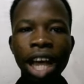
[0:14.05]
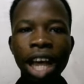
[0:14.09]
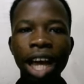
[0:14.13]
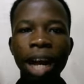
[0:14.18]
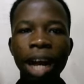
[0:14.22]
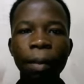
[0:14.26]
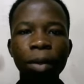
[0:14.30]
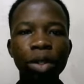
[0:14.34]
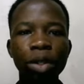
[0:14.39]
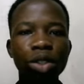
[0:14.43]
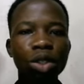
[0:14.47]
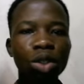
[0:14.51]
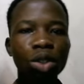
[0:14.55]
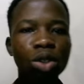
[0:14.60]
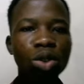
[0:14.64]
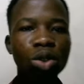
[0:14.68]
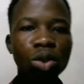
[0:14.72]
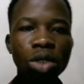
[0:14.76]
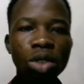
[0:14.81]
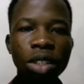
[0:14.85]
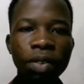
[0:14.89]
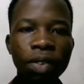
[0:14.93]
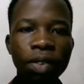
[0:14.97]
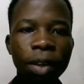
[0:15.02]
I'm going to show you
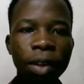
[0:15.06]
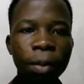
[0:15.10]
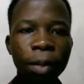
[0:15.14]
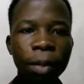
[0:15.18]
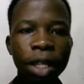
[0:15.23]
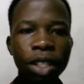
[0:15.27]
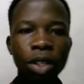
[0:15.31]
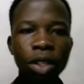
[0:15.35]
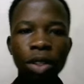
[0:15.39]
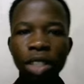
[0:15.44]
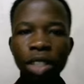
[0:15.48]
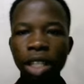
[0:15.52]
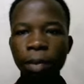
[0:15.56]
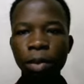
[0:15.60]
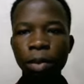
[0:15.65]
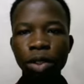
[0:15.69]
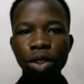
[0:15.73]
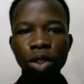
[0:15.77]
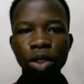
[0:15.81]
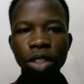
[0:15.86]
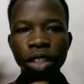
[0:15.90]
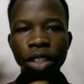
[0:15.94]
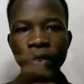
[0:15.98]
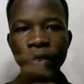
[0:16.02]
two different methods. I'm
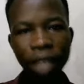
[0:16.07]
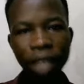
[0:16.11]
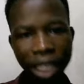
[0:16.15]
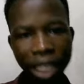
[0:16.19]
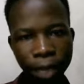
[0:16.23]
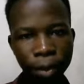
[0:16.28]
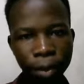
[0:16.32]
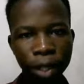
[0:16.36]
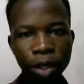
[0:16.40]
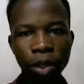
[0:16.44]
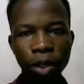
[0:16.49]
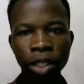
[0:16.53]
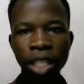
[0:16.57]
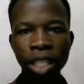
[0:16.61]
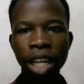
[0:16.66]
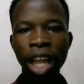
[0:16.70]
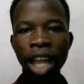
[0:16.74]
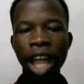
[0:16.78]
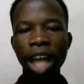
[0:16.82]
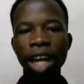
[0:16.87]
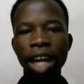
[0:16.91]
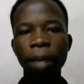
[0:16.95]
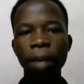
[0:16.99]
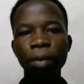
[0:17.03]
going to show you the first method
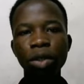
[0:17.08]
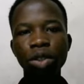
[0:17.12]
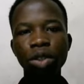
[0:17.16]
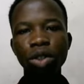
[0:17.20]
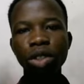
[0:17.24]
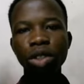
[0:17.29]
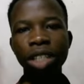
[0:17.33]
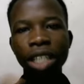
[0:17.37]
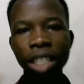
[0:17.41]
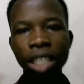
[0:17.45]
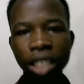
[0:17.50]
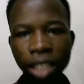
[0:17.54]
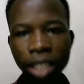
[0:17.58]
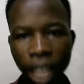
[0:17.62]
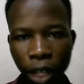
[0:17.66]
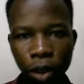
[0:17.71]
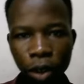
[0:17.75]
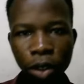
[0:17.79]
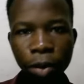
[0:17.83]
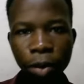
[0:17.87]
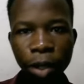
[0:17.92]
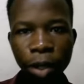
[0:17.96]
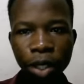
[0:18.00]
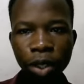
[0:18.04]
and I'm going to show you the
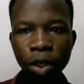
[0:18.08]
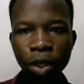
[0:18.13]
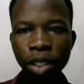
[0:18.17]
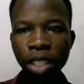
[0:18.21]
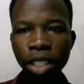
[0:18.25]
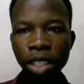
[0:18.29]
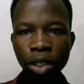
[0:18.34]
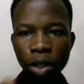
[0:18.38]
second method.